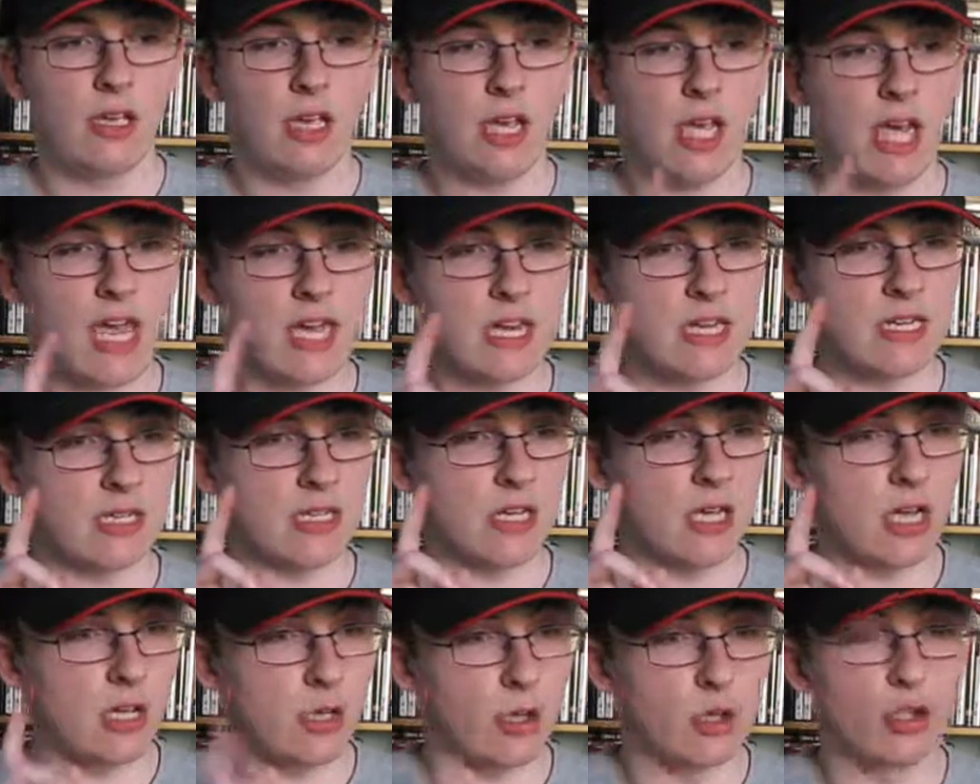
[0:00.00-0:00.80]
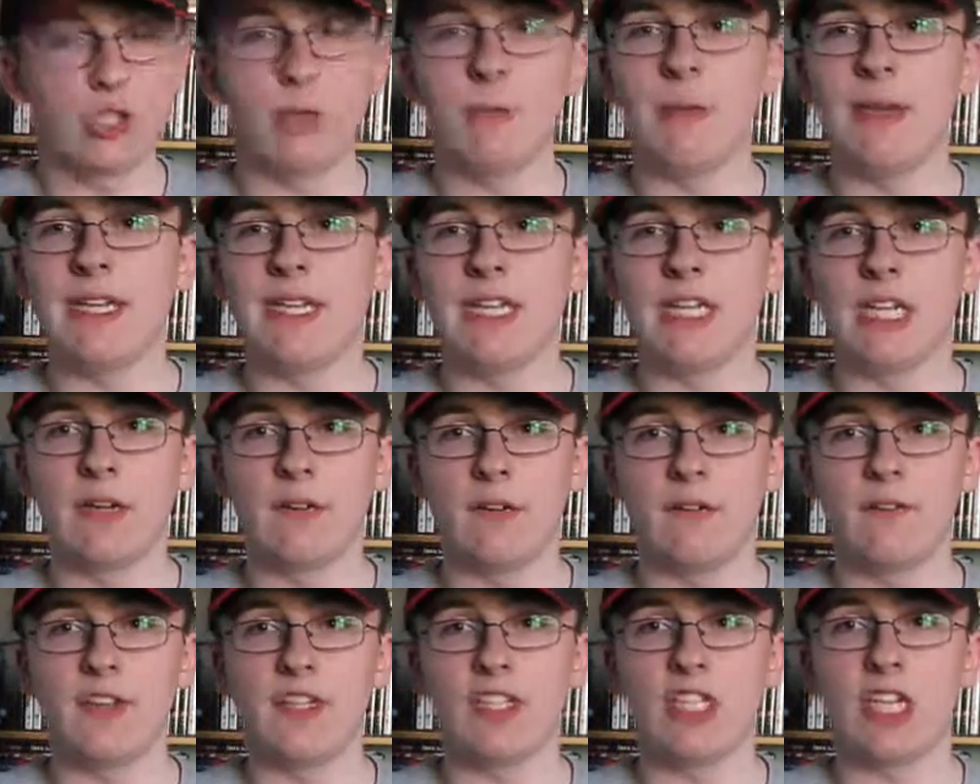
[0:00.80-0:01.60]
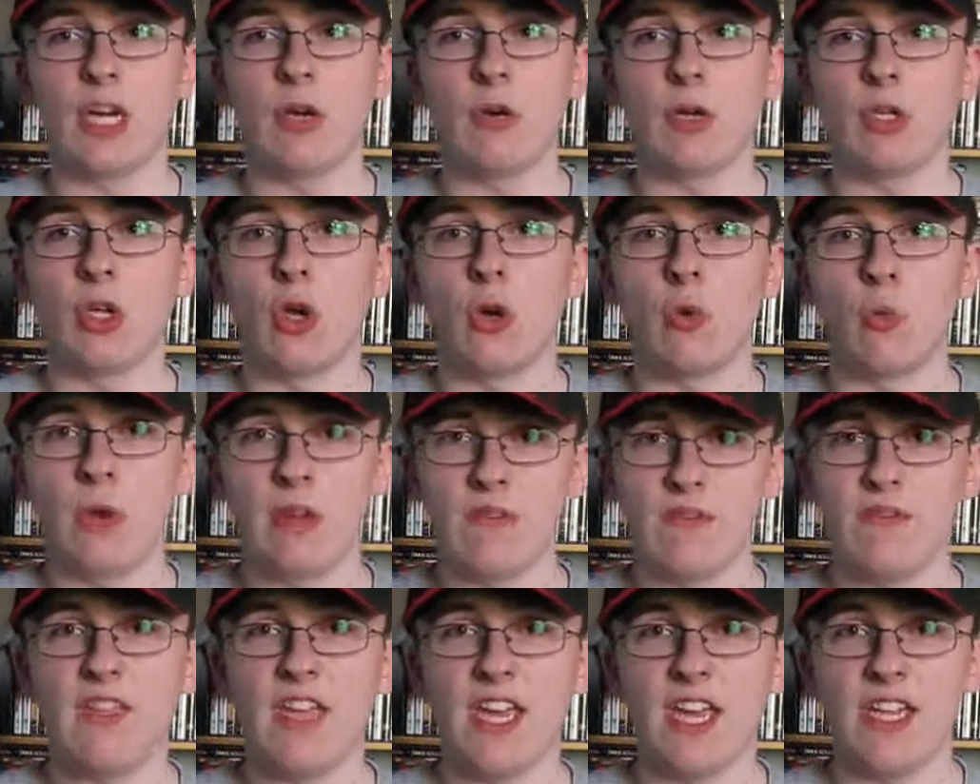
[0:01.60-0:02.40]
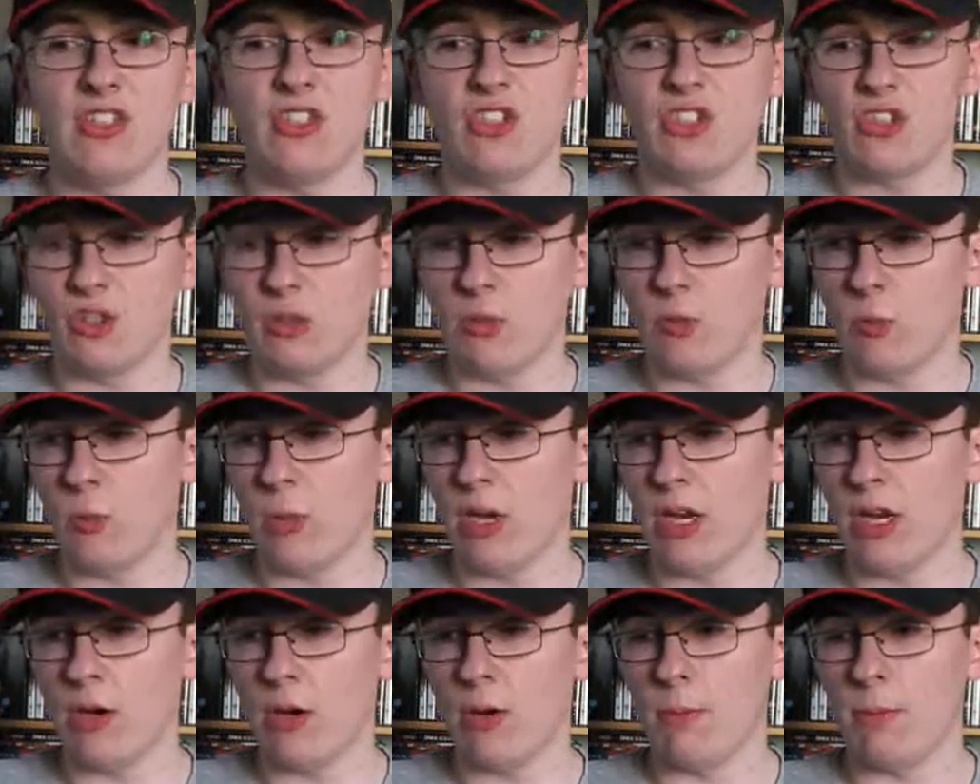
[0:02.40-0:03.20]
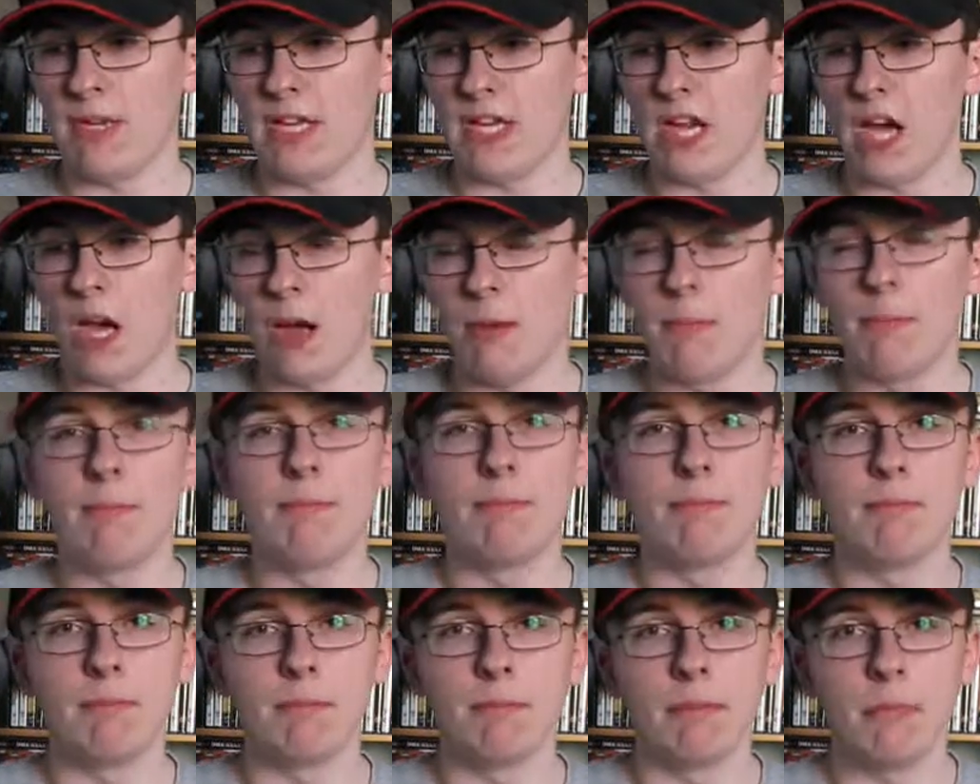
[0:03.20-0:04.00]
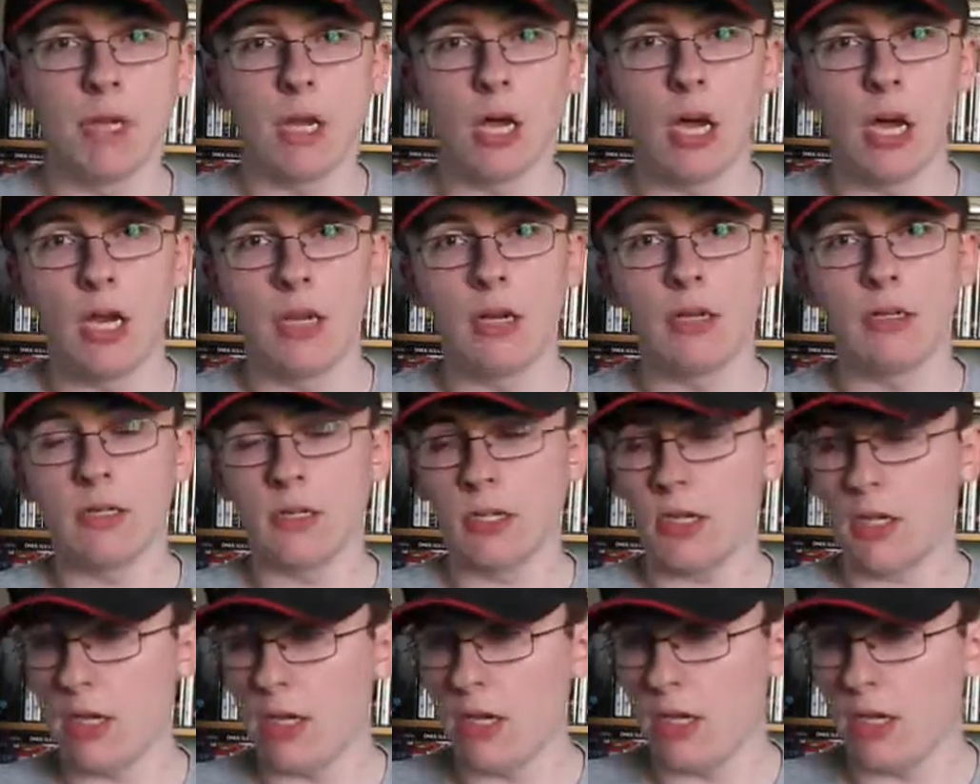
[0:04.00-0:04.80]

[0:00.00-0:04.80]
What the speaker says: And I'll also make another video along with this where I'll be unboxing